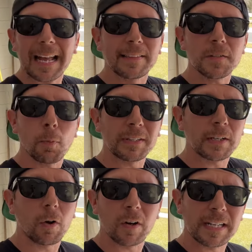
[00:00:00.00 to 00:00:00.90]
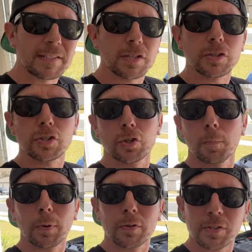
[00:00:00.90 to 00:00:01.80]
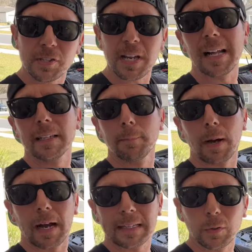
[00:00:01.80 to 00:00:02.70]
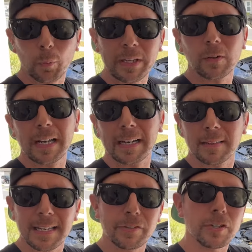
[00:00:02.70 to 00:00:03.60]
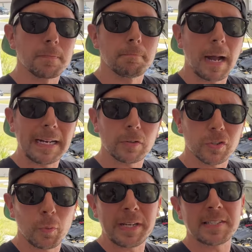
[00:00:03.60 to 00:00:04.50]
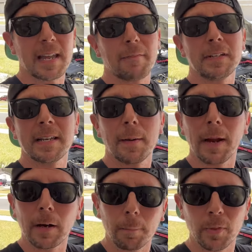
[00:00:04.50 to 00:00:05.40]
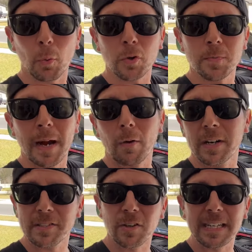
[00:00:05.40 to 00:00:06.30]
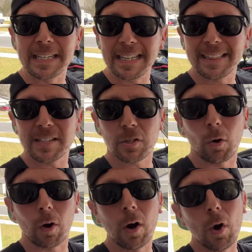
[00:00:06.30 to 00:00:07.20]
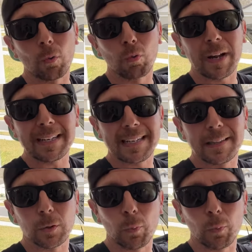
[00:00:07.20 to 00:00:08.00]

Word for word: At this point, the car is super solid behind the wheel, and I think just minor tweaks every time I up the horsepower is gonna get this car right in the